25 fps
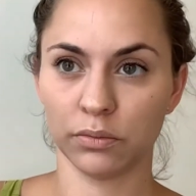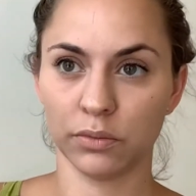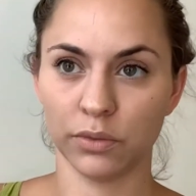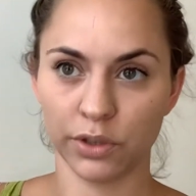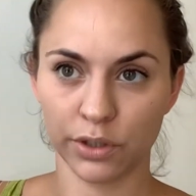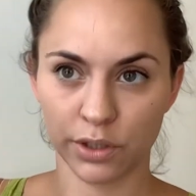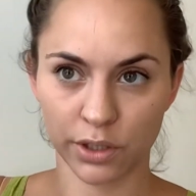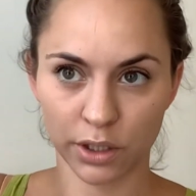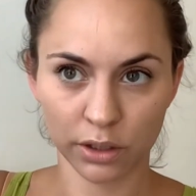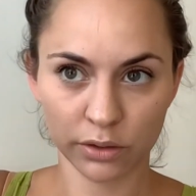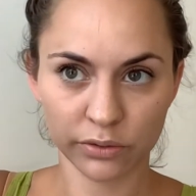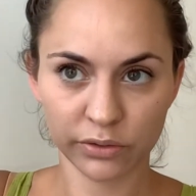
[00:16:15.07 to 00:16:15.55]

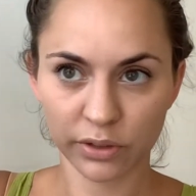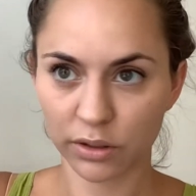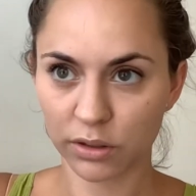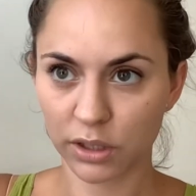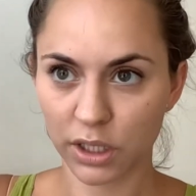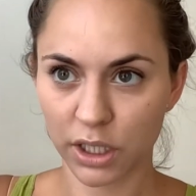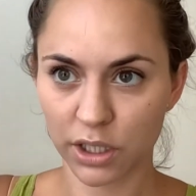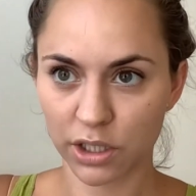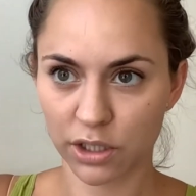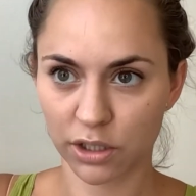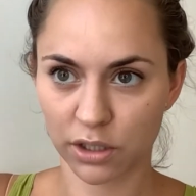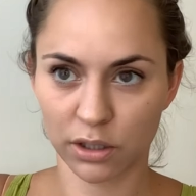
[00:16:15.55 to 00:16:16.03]
No
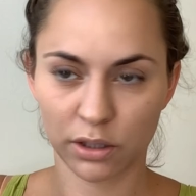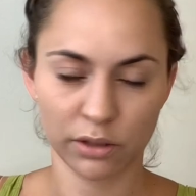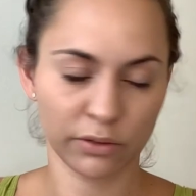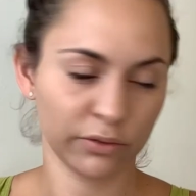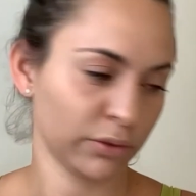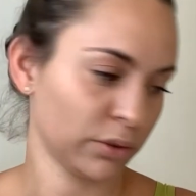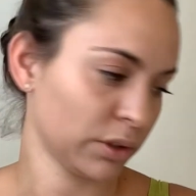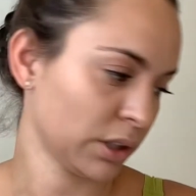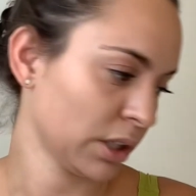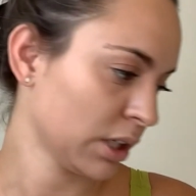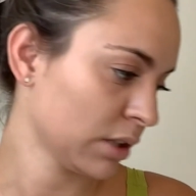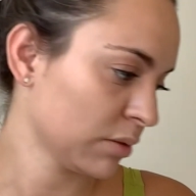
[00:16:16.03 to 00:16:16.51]
foundation on the
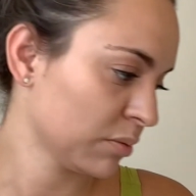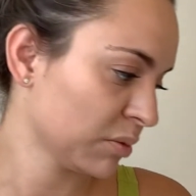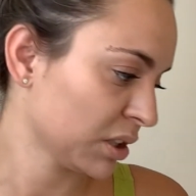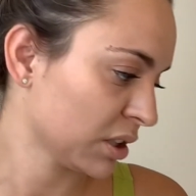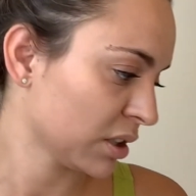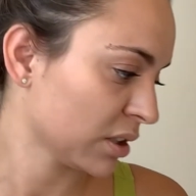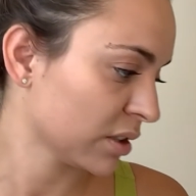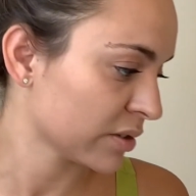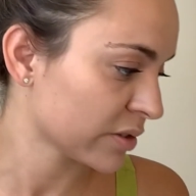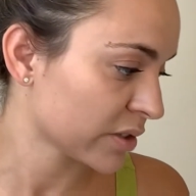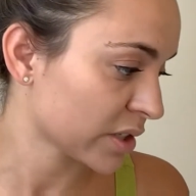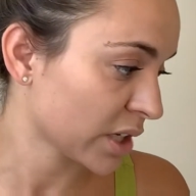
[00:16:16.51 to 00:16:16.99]
forehead
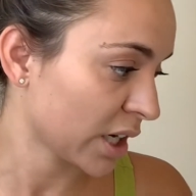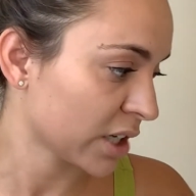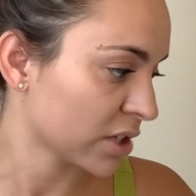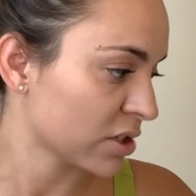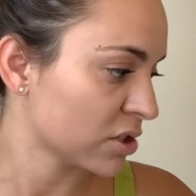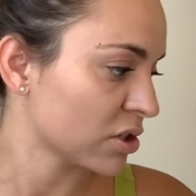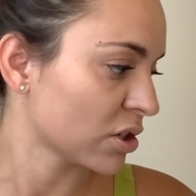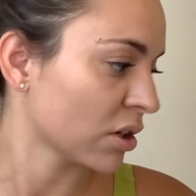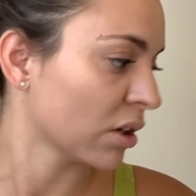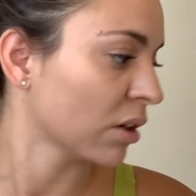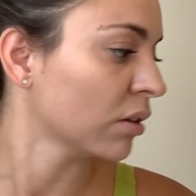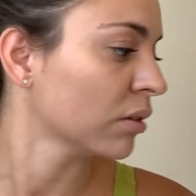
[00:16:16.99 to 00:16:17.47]
because I
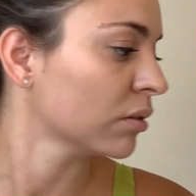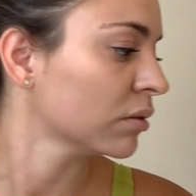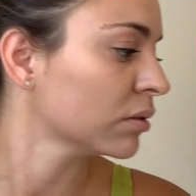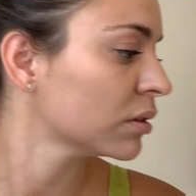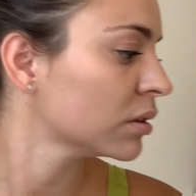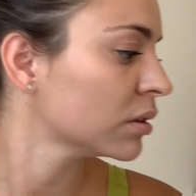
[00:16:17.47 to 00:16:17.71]
don't